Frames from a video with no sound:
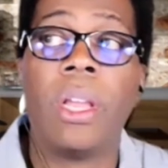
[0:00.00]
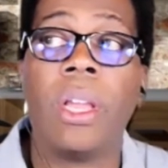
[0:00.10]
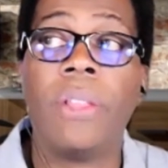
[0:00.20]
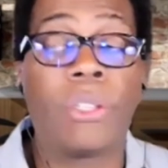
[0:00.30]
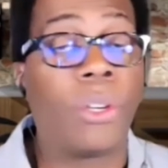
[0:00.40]

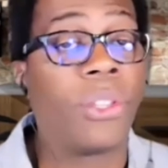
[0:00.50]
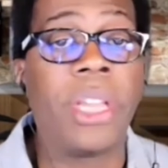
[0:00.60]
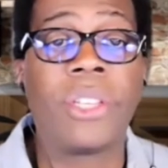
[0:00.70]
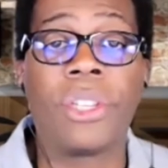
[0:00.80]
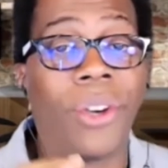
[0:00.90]
these are
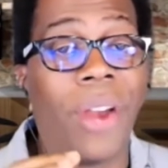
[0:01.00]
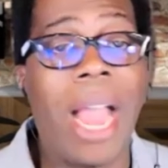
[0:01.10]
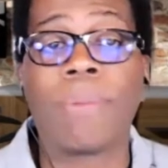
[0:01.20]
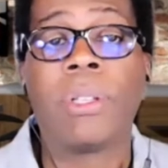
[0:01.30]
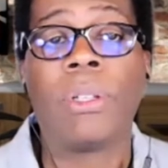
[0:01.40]
things that you're
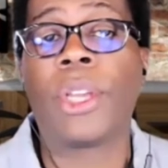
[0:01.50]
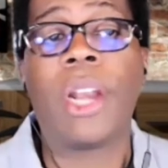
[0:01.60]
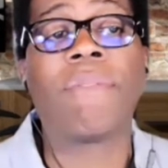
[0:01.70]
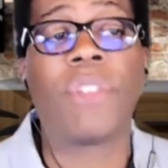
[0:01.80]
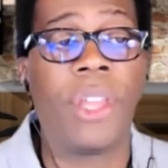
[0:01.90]
absolutely going to
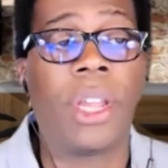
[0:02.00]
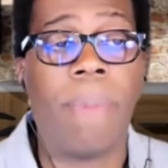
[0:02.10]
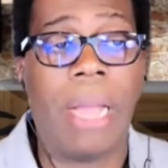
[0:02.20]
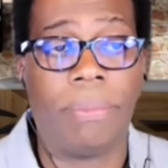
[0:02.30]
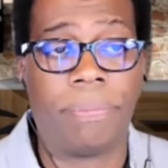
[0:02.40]
have to think
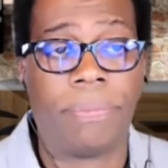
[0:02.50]
about.